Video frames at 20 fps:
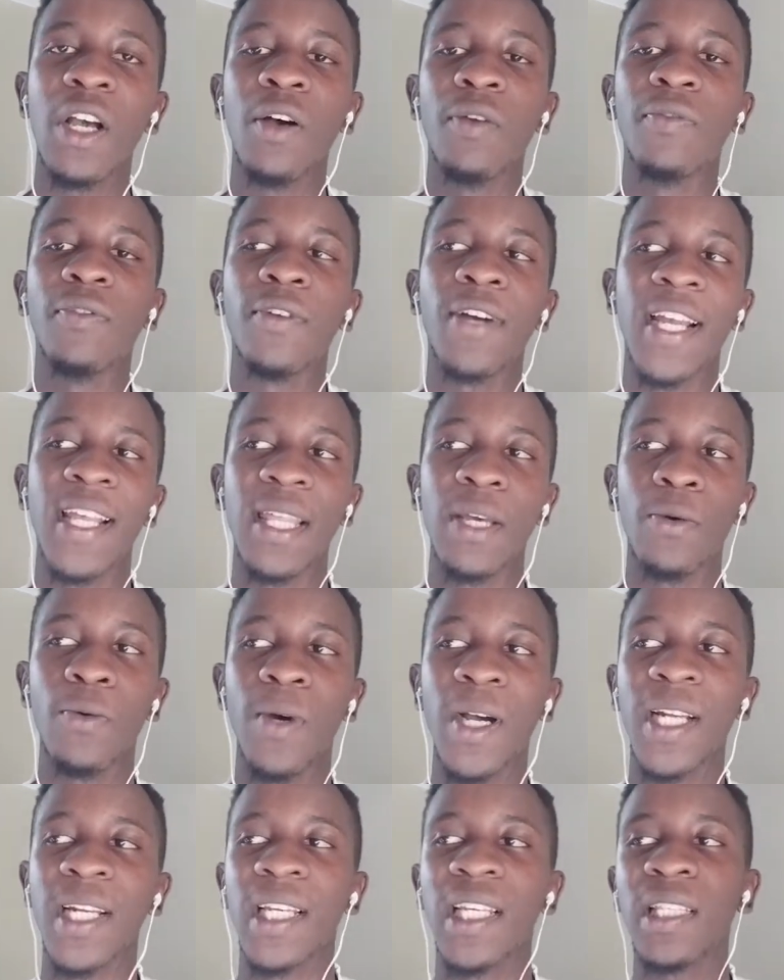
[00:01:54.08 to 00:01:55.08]
for either
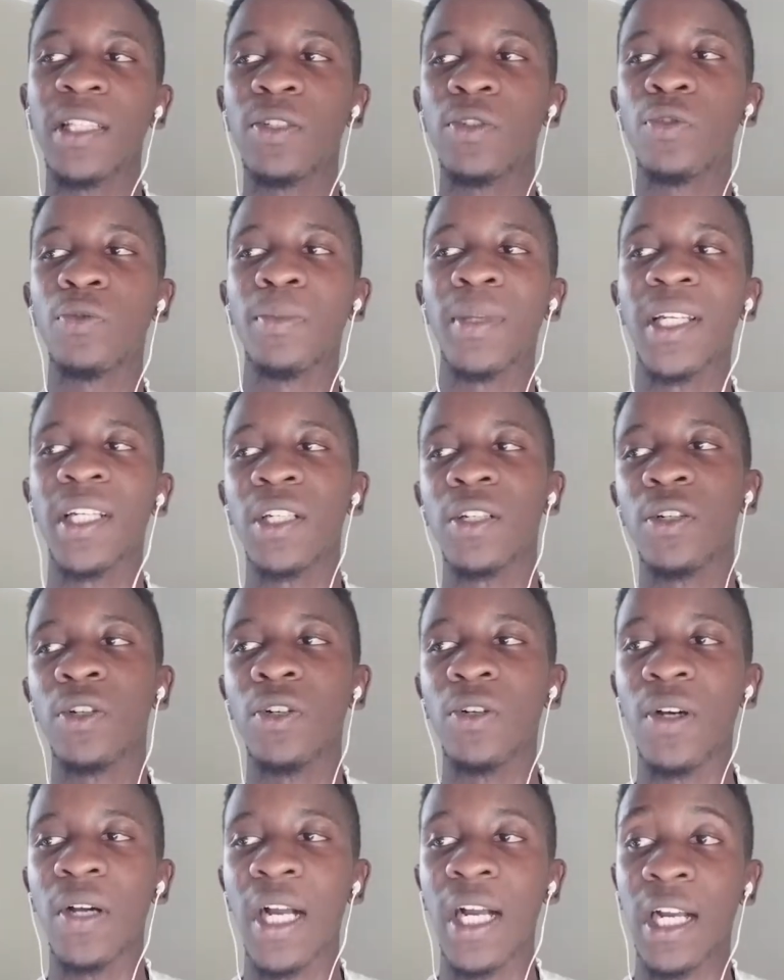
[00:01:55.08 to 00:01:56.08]
one instrument
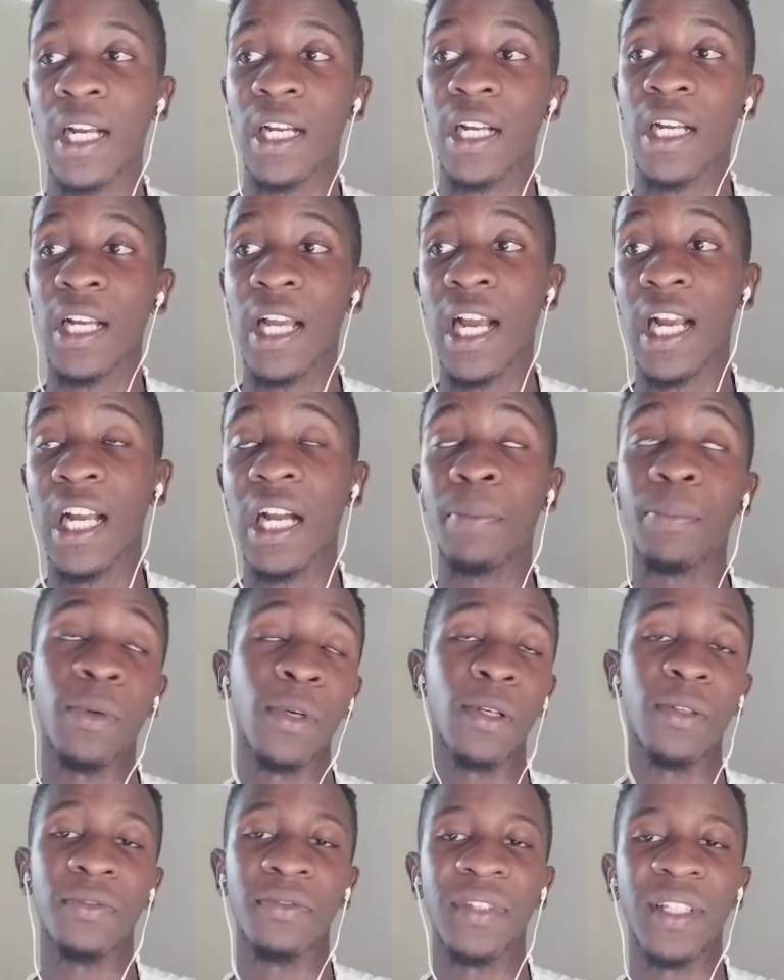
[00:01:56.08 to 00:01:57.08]
or a, a
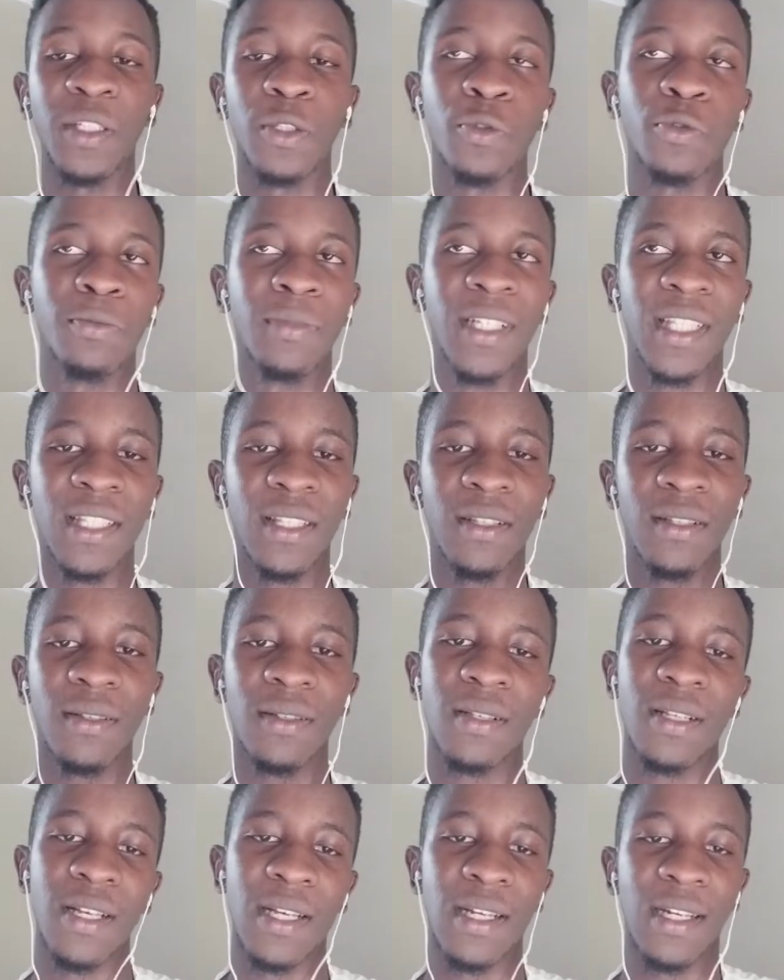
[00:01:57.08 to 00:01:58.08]
couple of
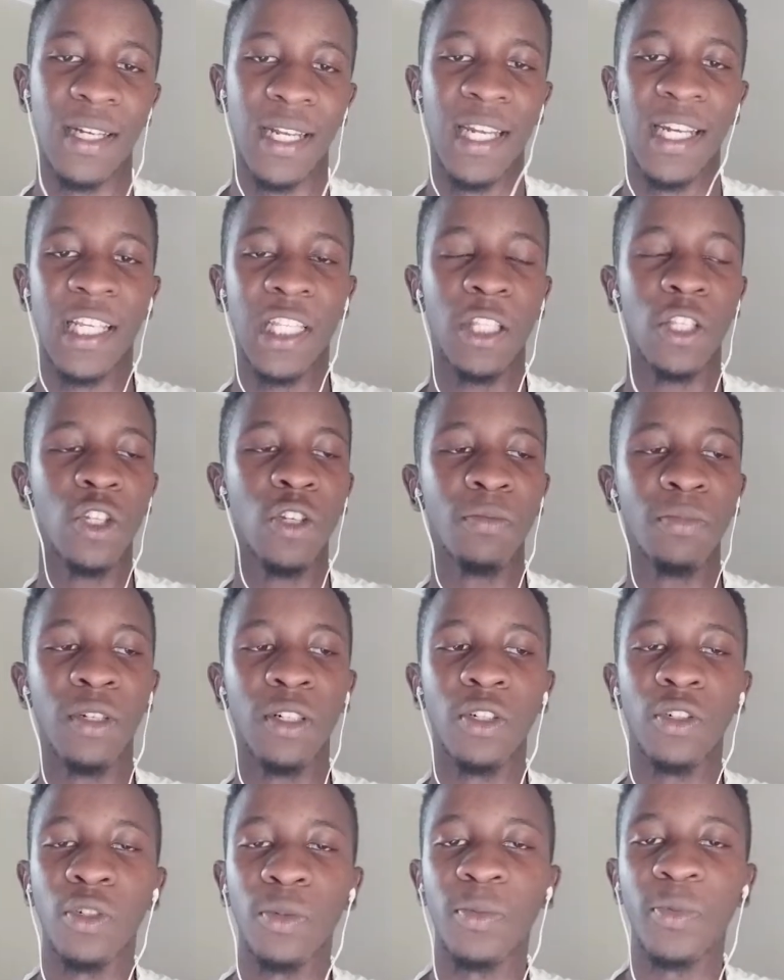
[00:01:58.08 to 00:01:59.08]
instruments, an, uh, an ensemble
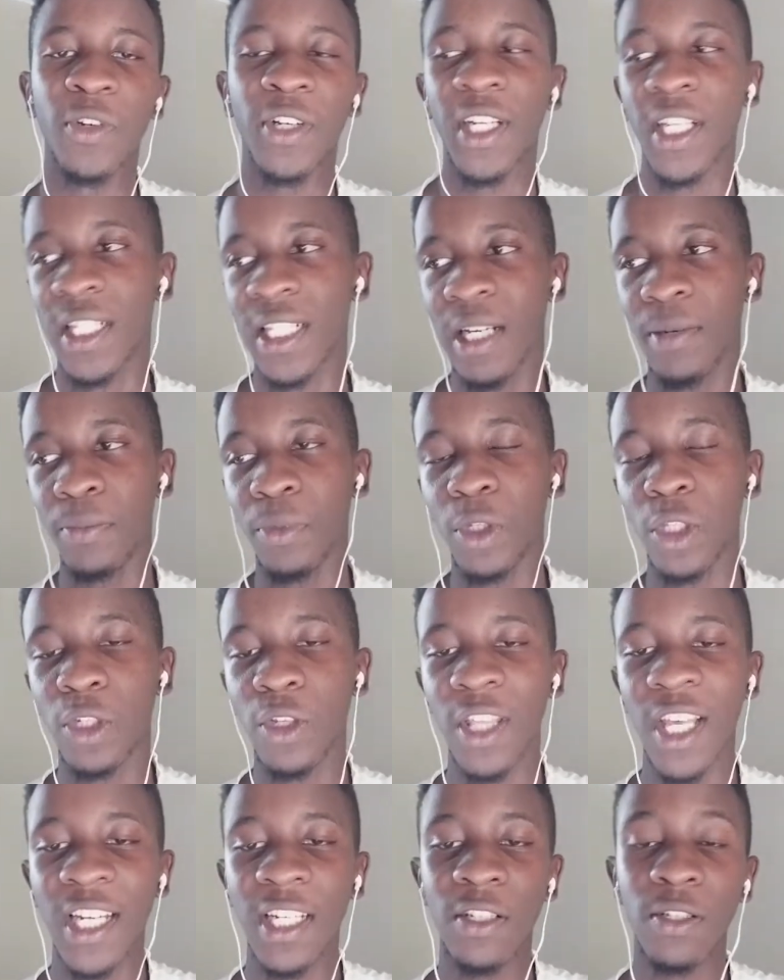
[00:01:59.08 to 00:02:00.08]
group, for example.
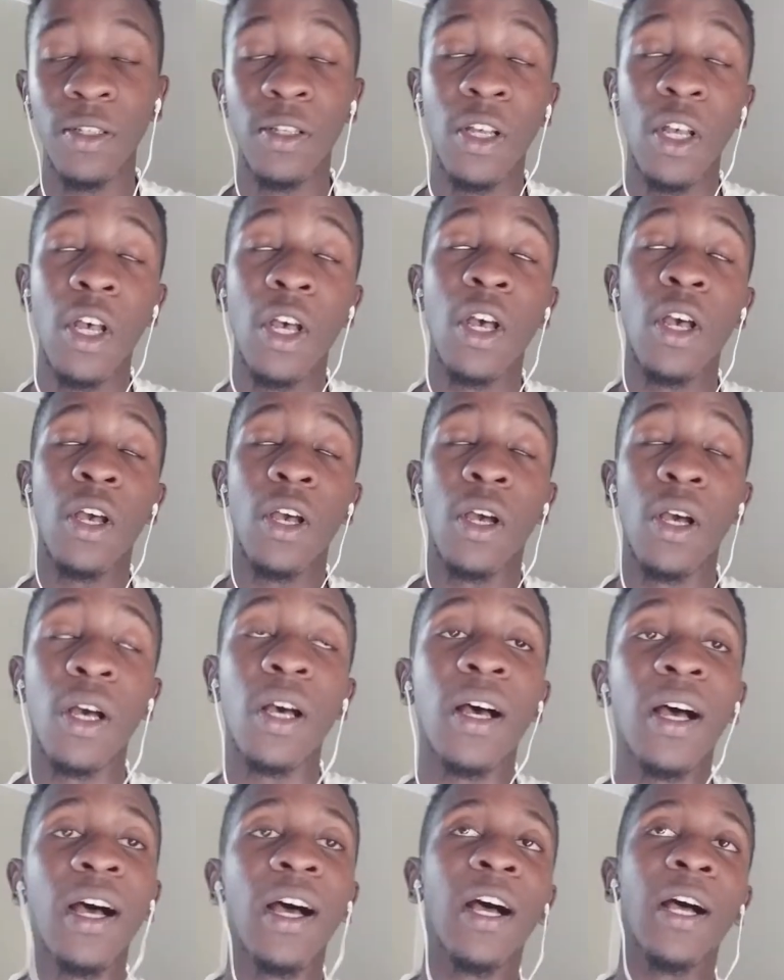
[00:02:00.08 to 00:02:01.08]
So that
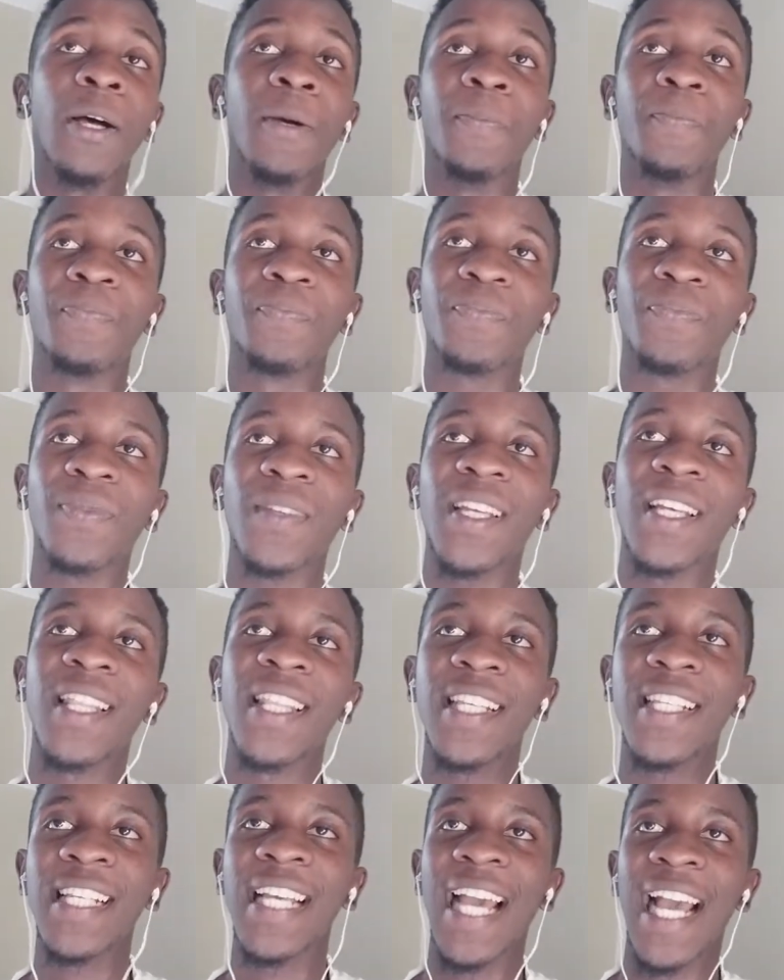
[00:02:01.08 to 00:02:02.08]
uh,
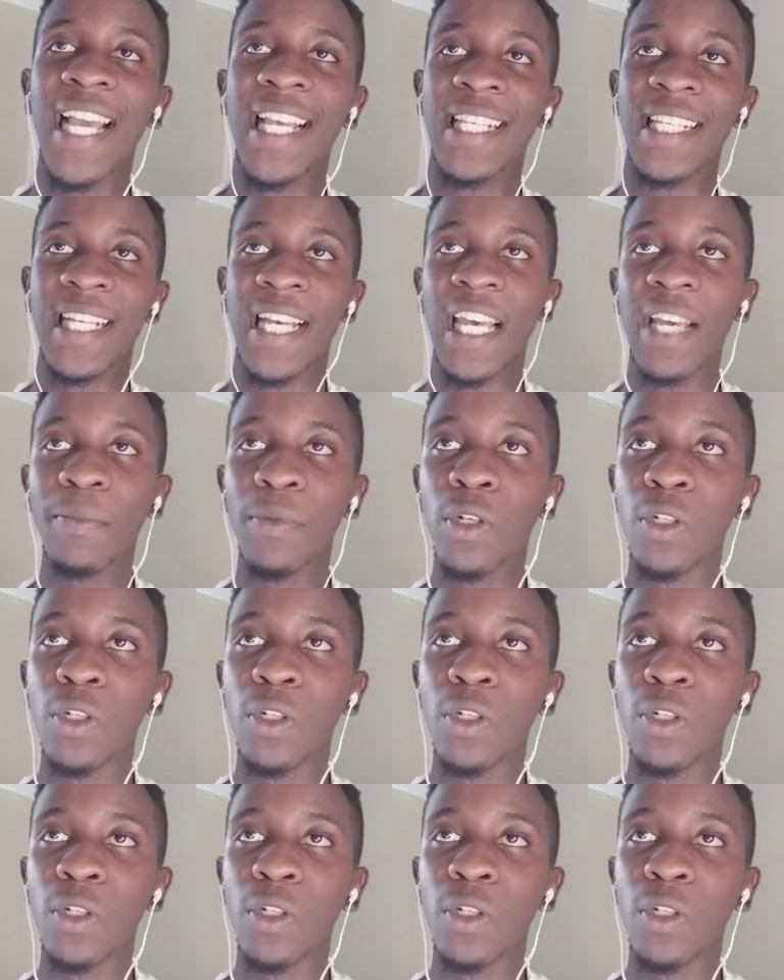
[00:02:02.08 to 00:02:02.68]
these guys are able